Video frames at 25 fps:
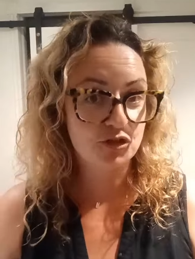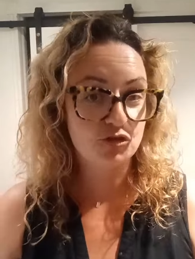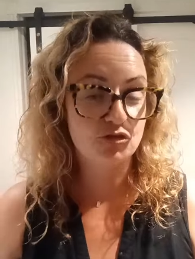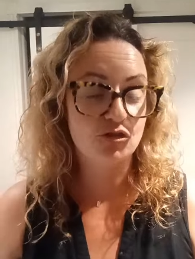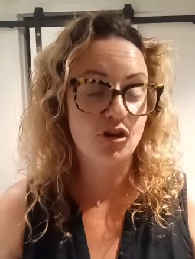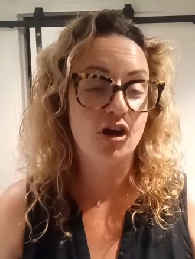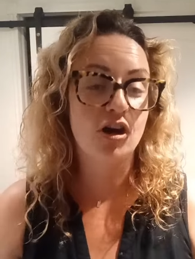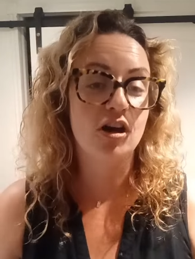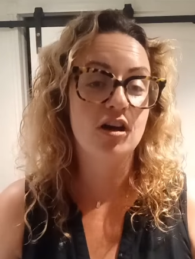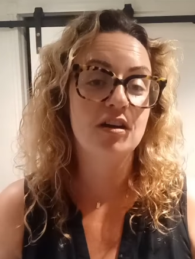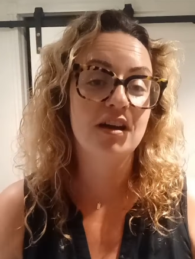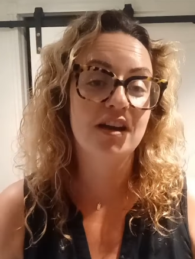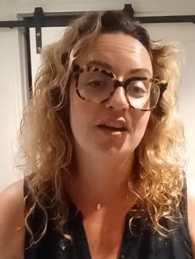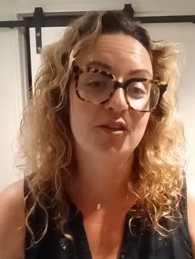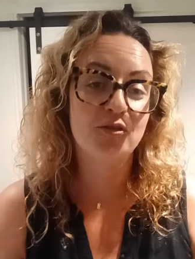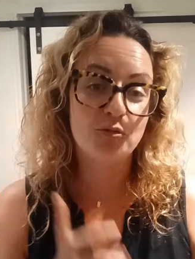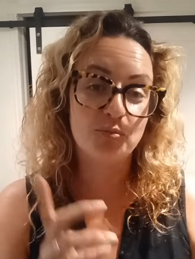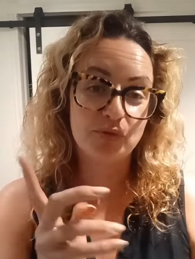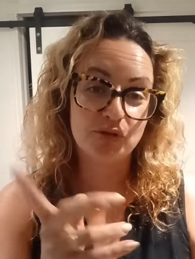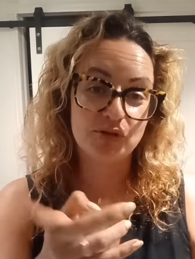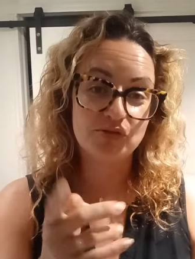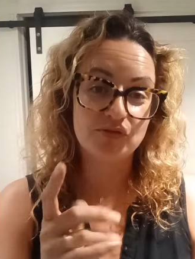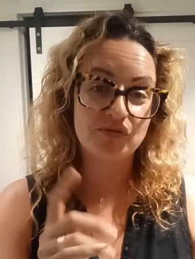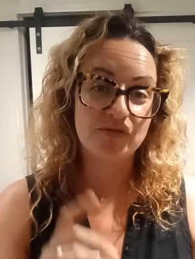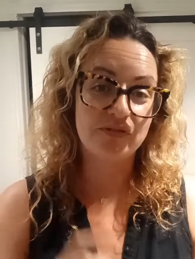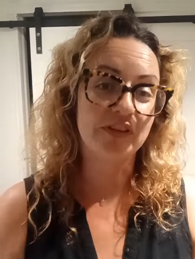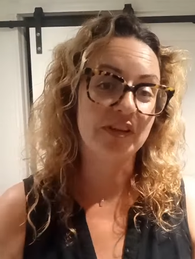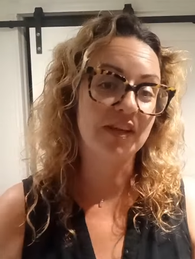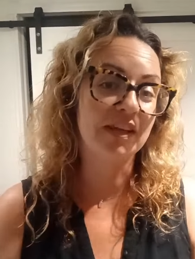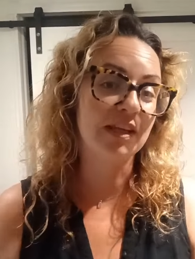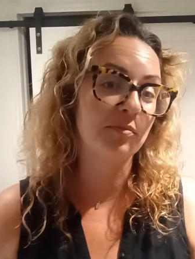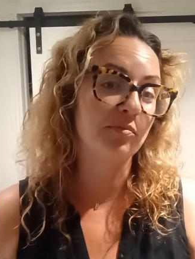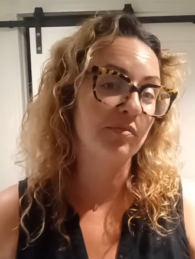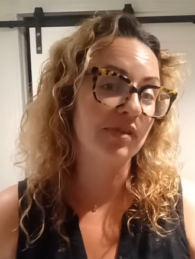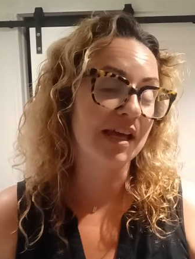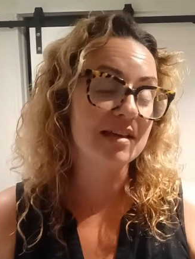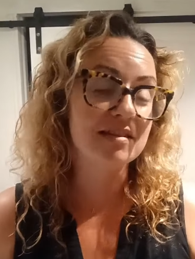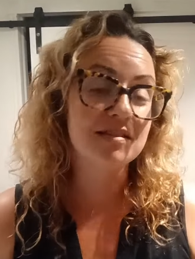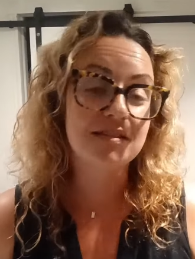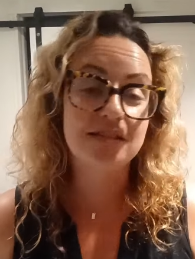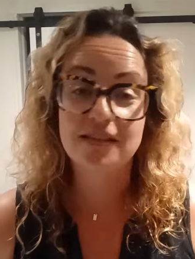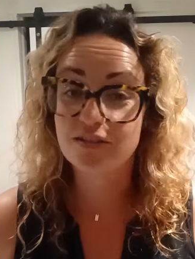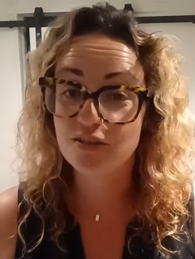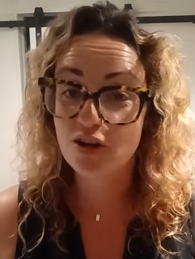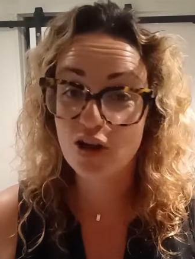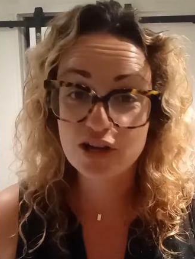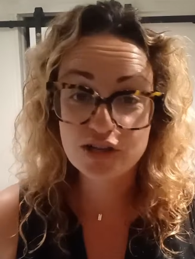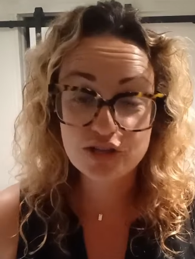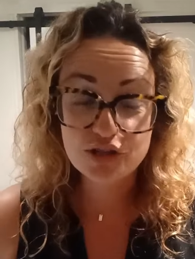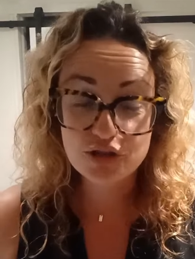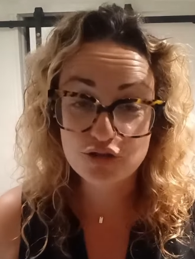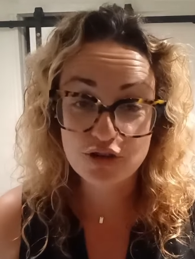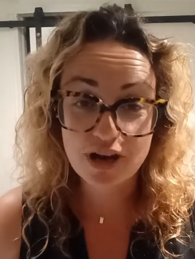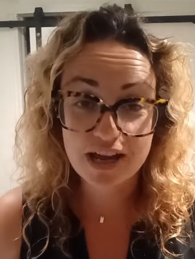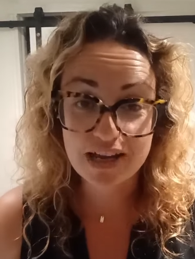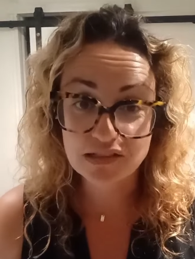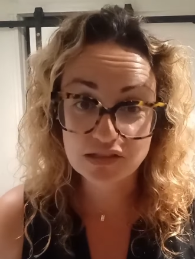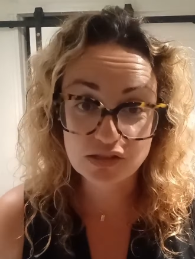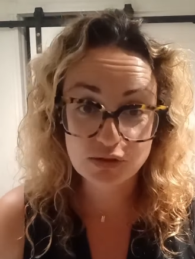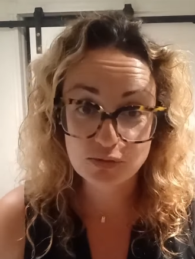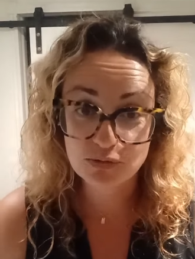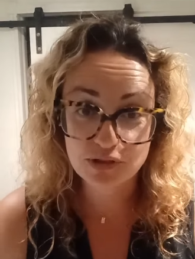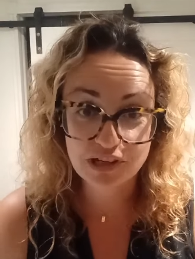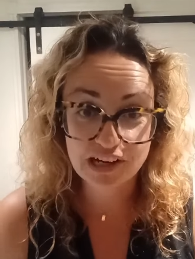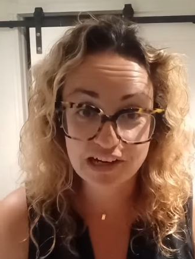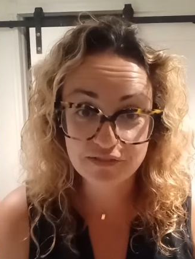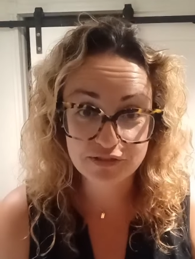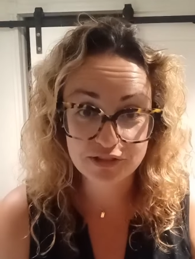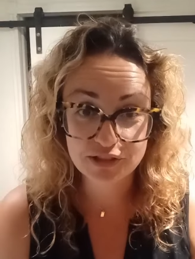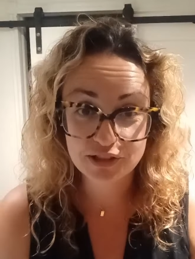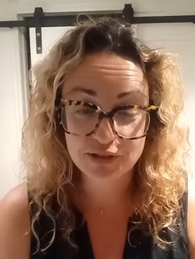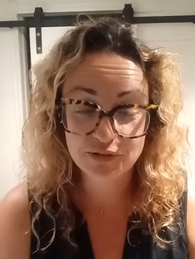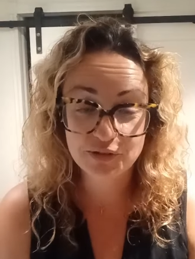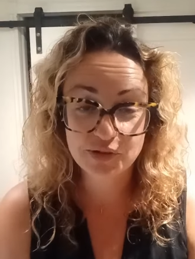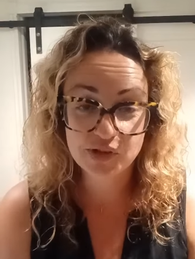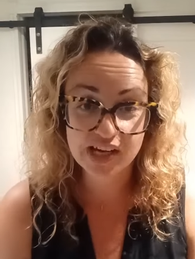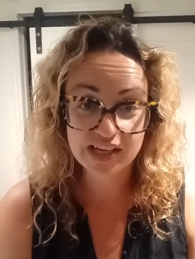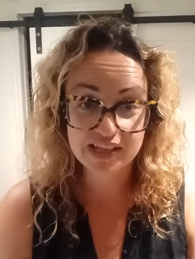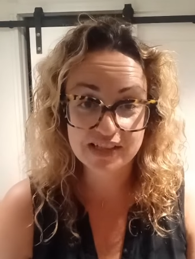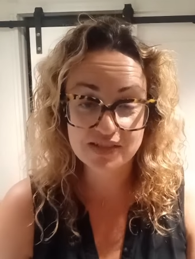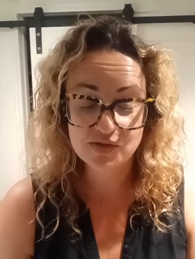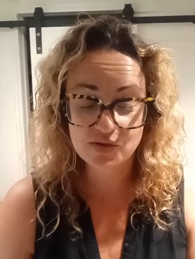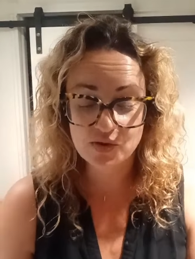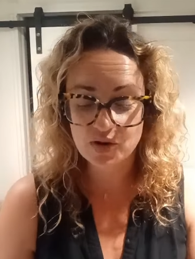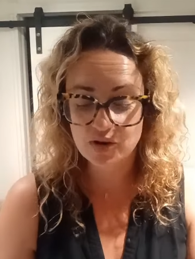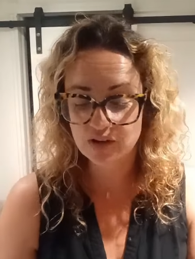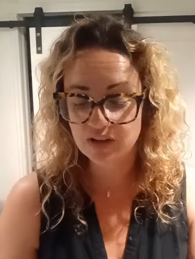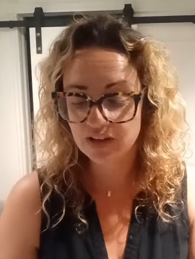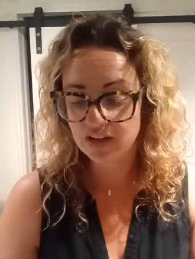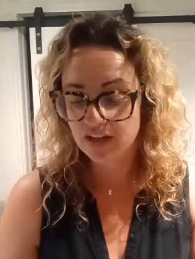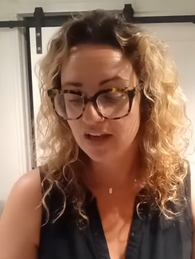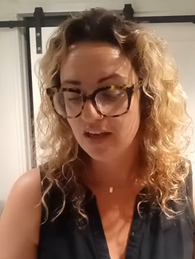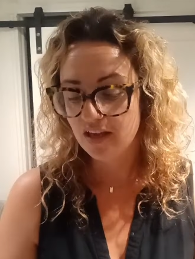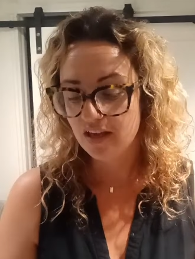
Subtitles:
strong. I hope you're feeling blessed and not stressed wherever you guys are.